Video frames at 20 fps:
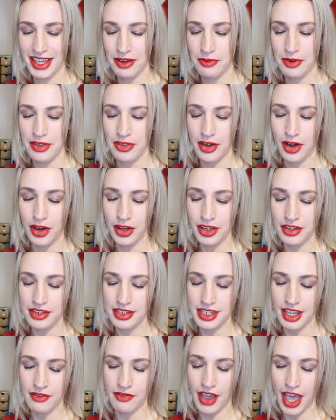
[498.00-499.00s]
With
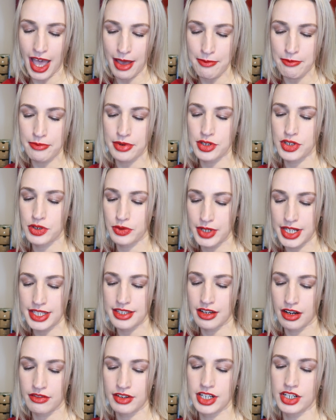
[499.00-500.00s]
oils of hemp, sweet
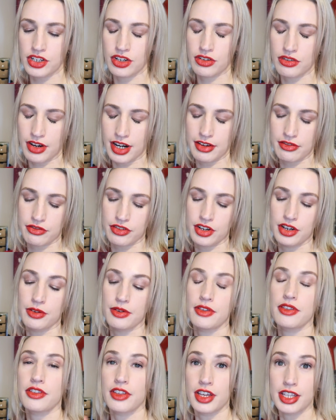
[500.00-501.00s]
orange and
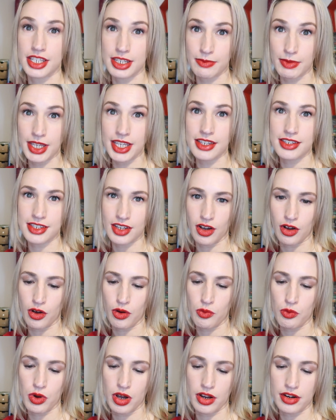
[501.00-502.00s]
grapefruit, 30 mils
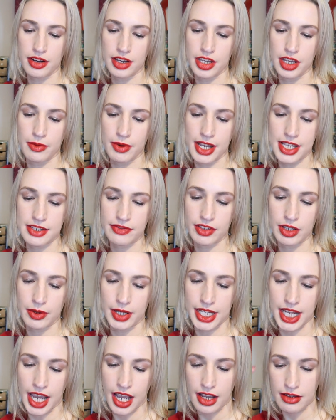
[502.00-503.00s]
or 1 US
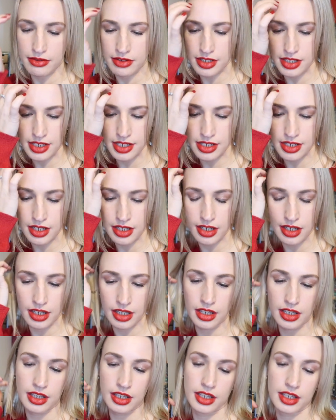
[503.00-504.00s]
fluid ounce.
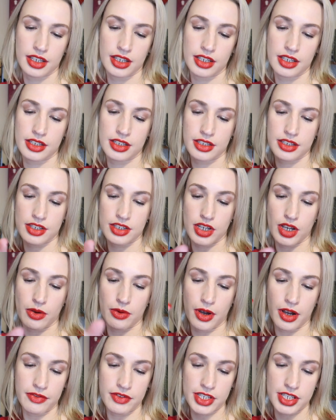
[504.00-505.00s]

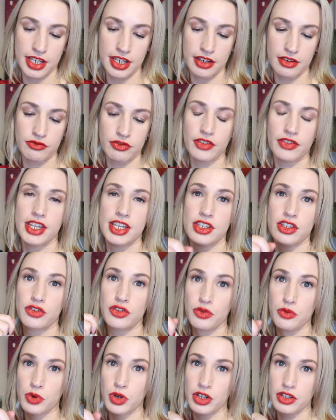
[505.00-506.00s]
So obviously you can run this
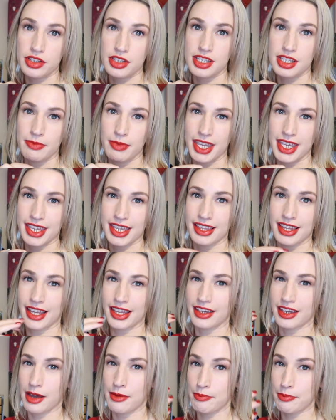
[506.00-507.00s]
underwater to make it
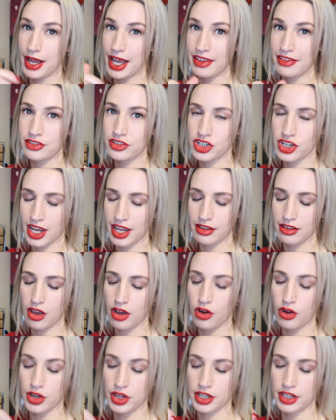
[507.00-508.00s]
like a bath gel,
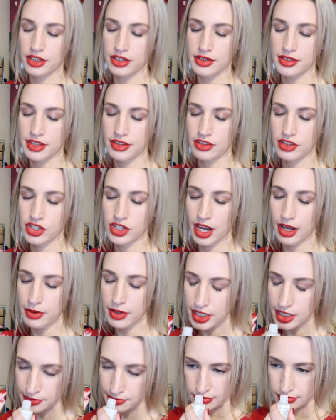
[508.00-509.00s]
or you can use it in the
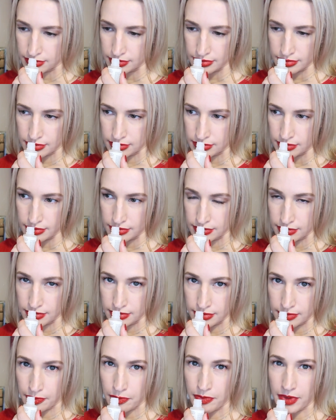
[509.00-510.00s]
shower.
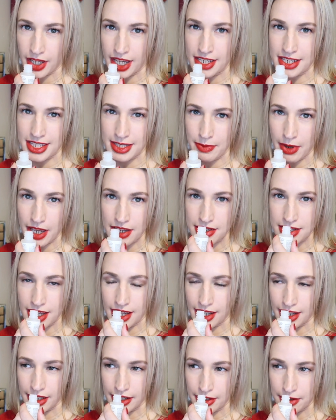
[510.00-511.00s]
It smells
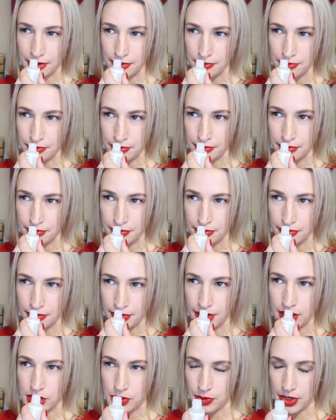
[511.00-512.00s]
like
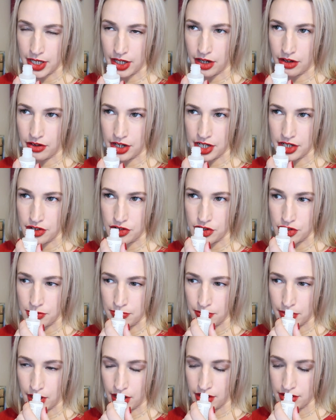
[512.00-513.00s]
the sweet orange,
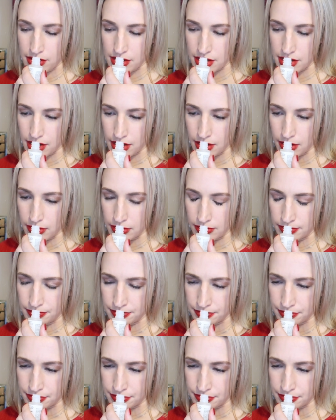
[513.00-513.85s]
but also